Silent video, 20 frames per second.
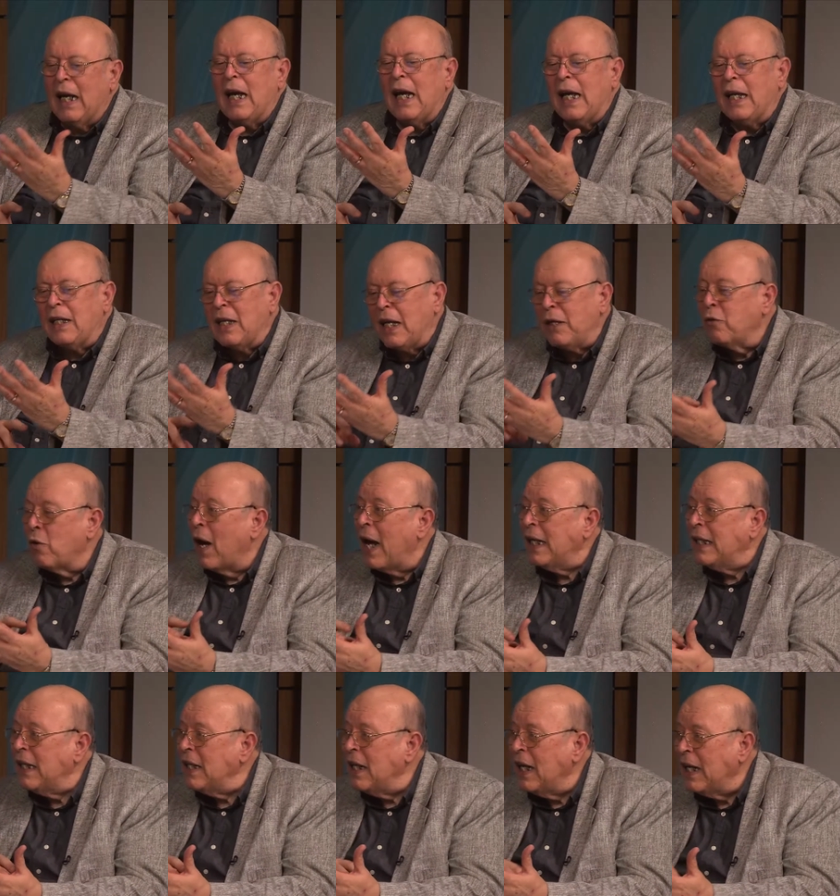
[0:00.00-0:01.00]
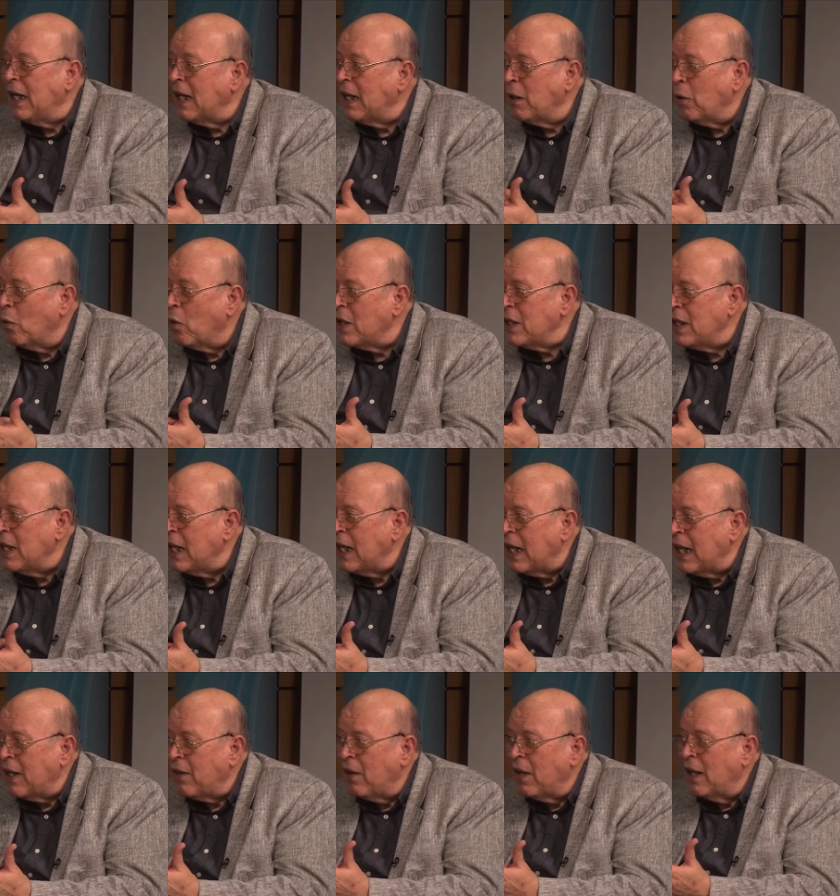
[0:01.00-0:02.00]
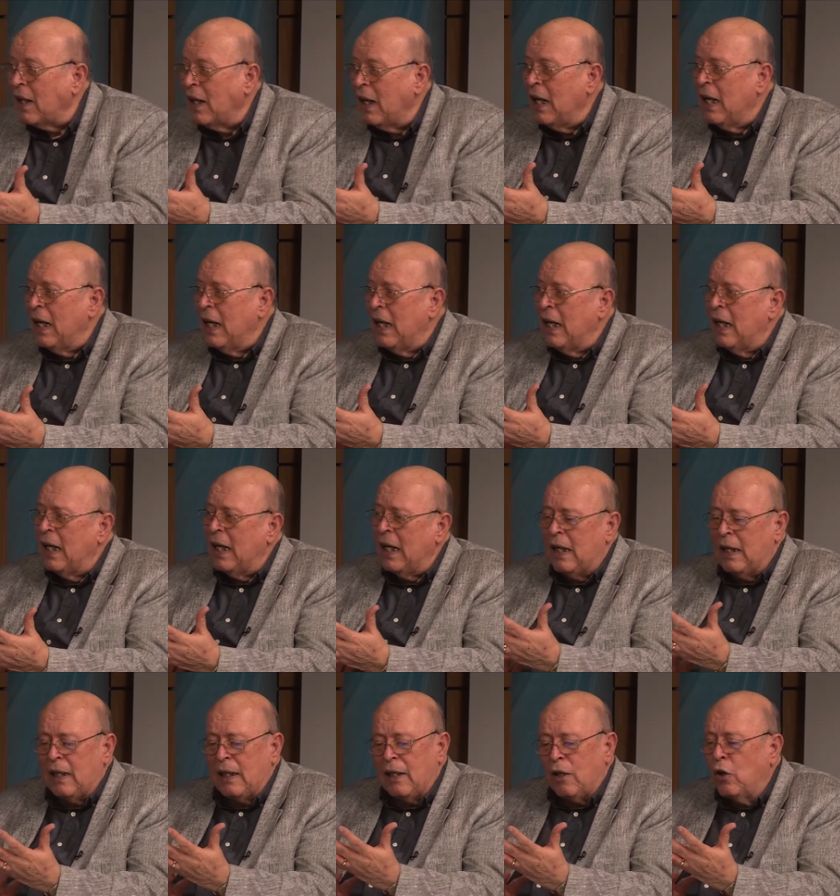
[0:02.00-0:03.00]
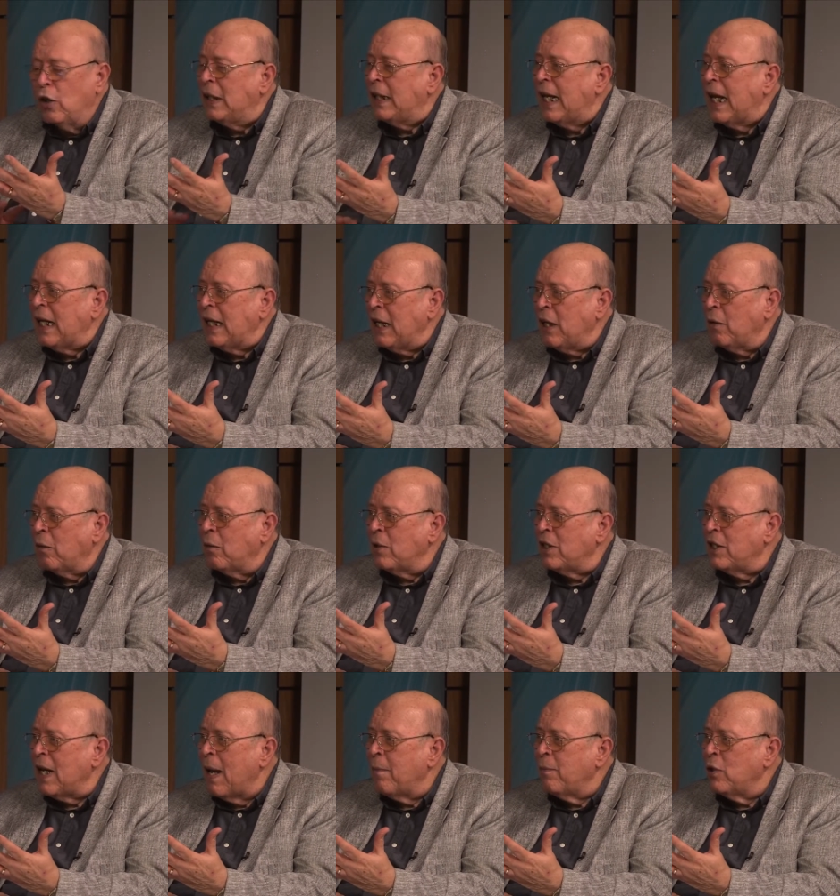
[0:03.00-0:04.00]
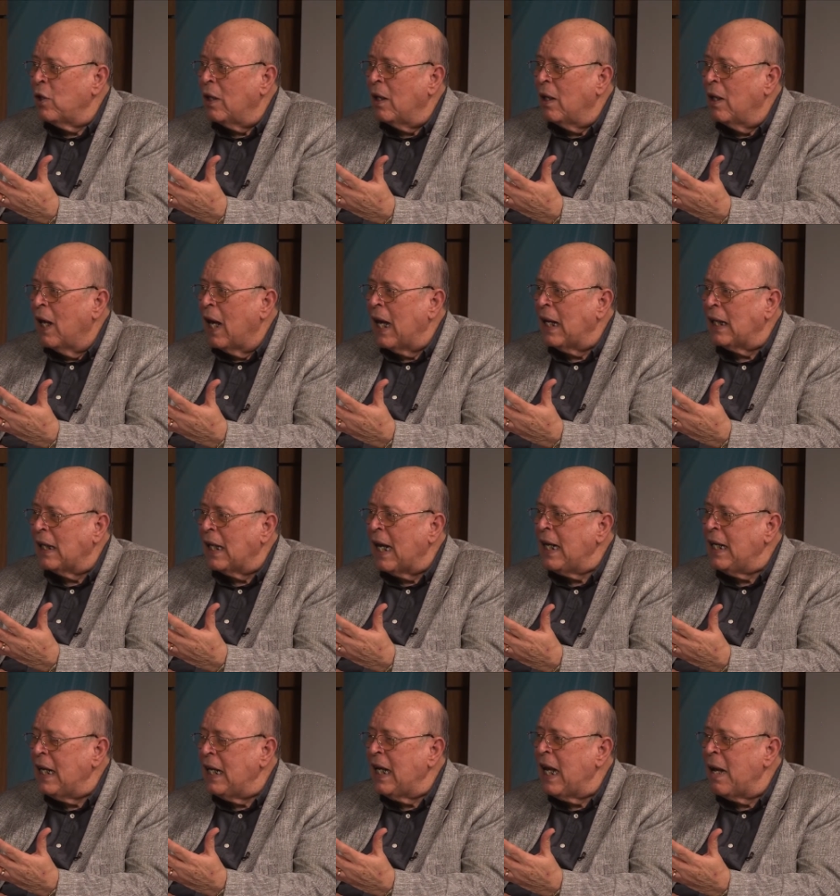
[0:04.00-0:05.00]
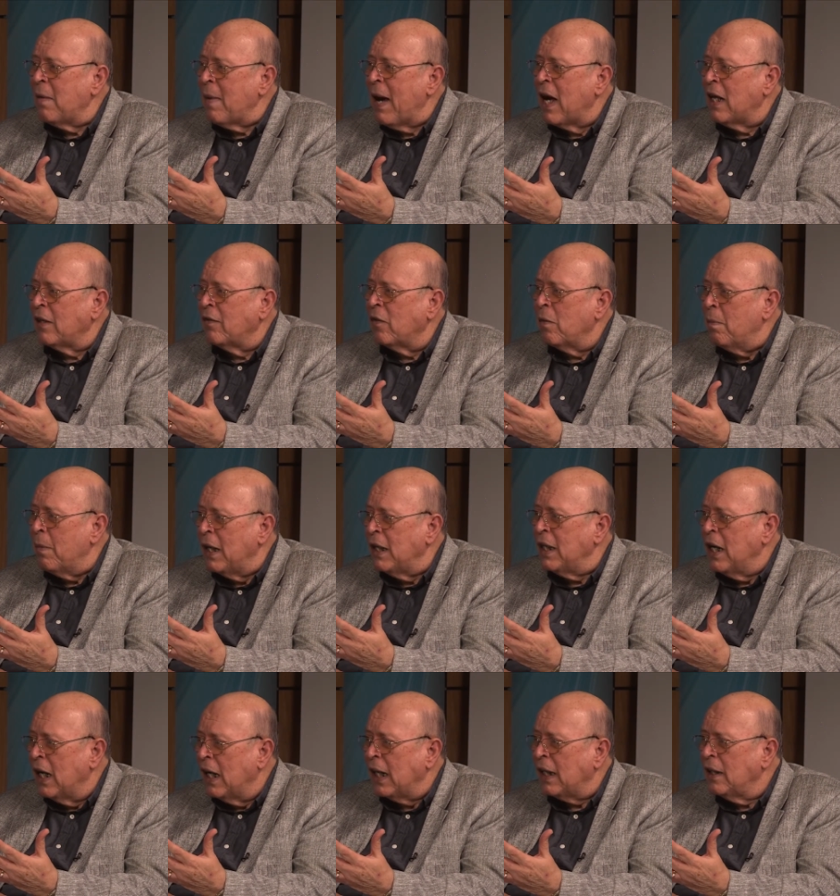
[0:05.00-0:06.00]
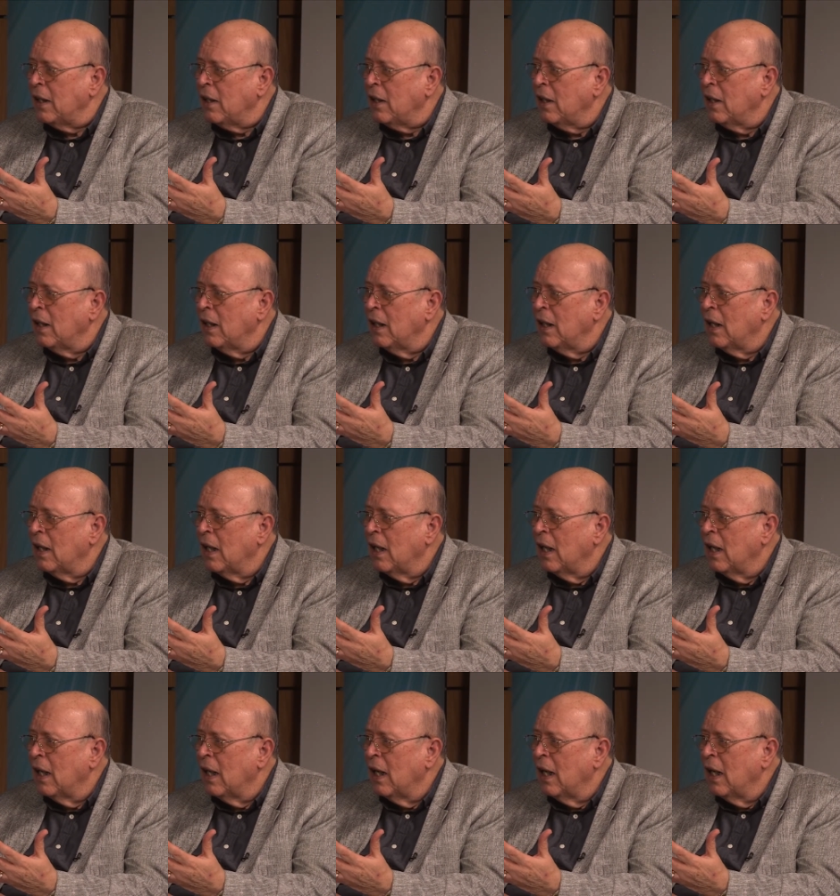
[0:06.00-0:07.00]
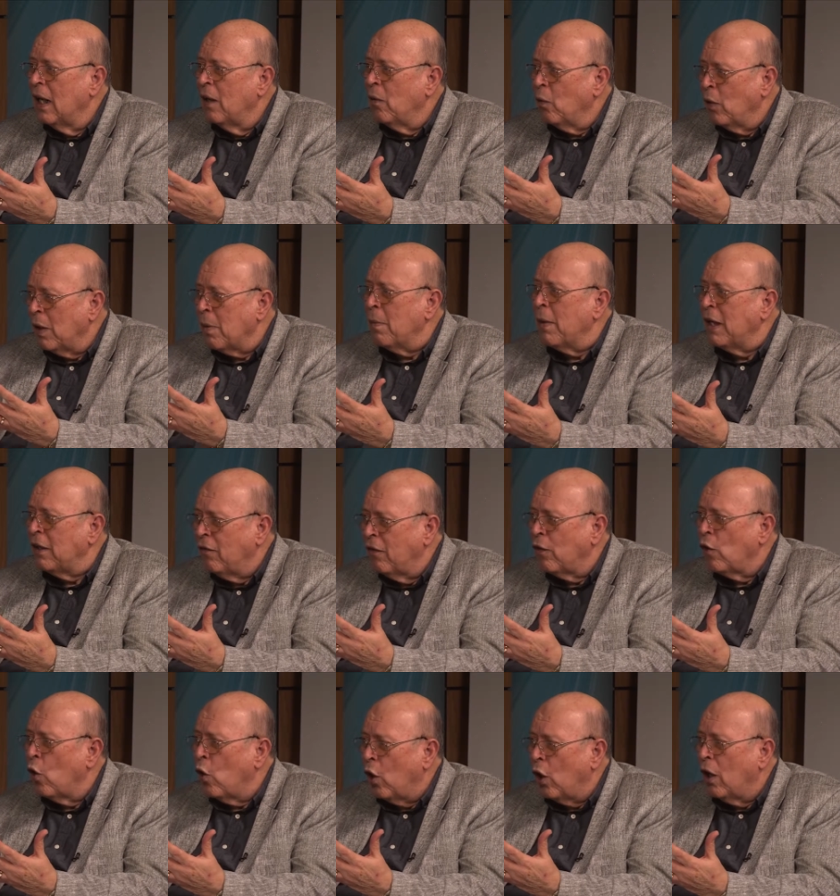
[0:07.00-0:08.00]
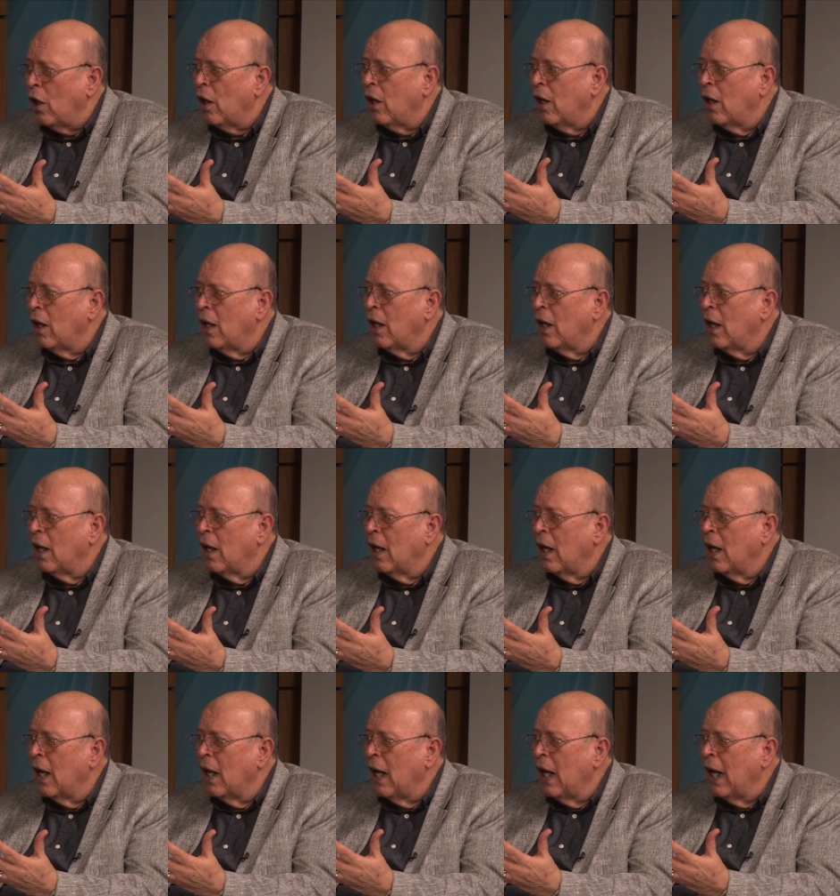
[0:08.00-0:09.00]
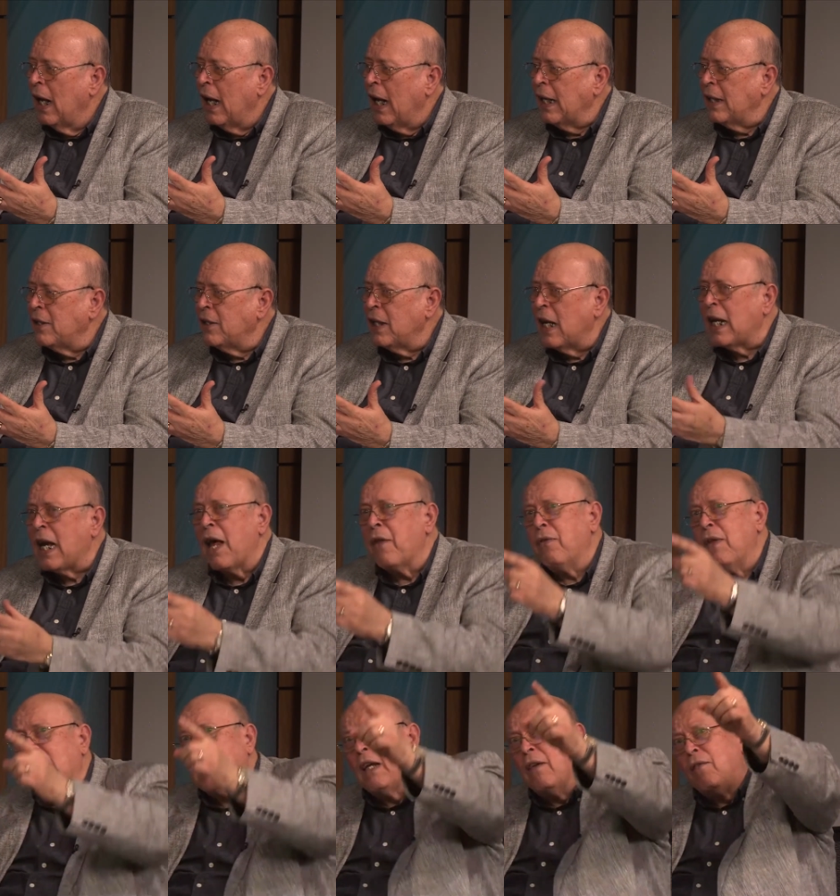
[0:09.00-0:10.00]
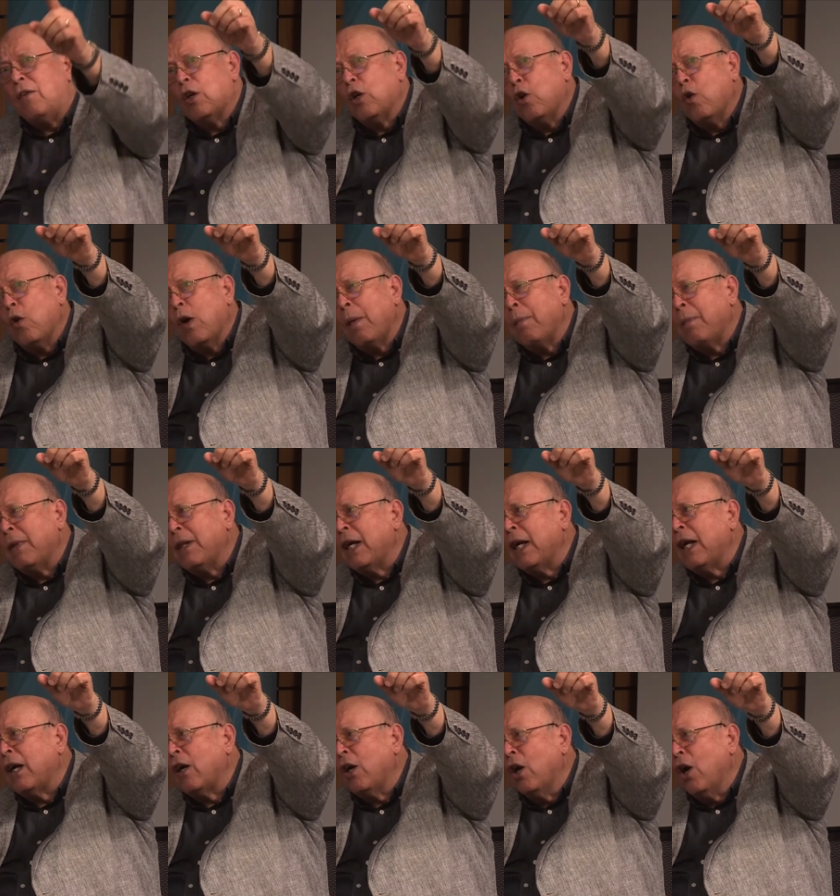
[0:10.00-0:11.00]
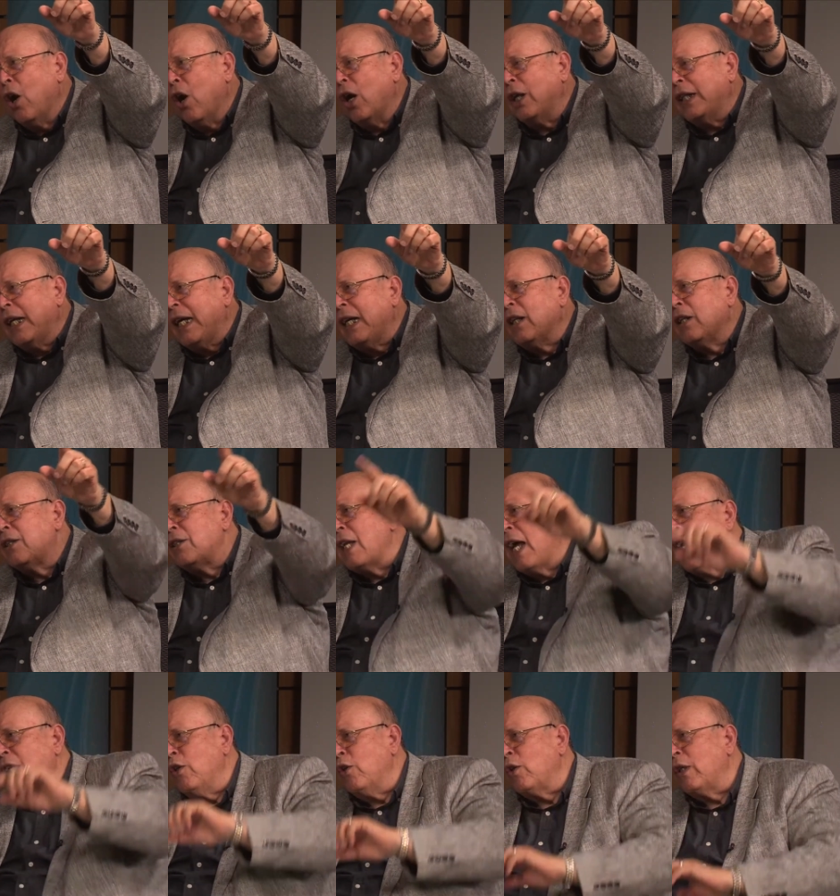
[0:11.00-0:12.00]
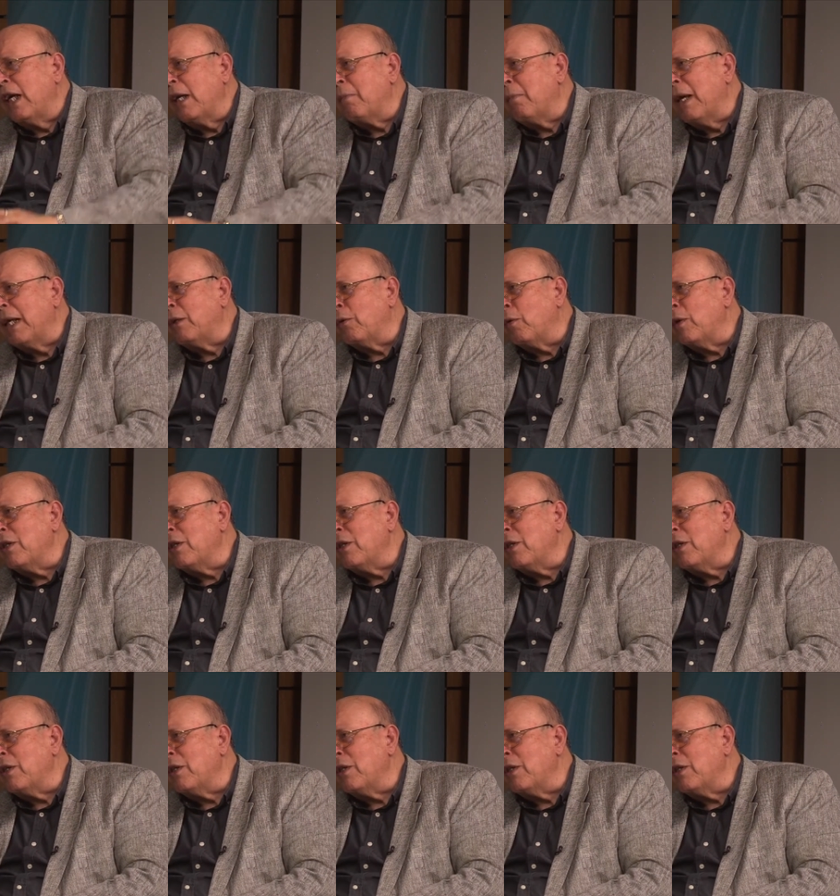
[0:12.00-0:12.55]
and they tried it, and, and there wasn't anything. Uh, couldn't get any reception, and a lady came out of a mud hut with a mud floor and said, I think if you go up there on the hillside, you'll get better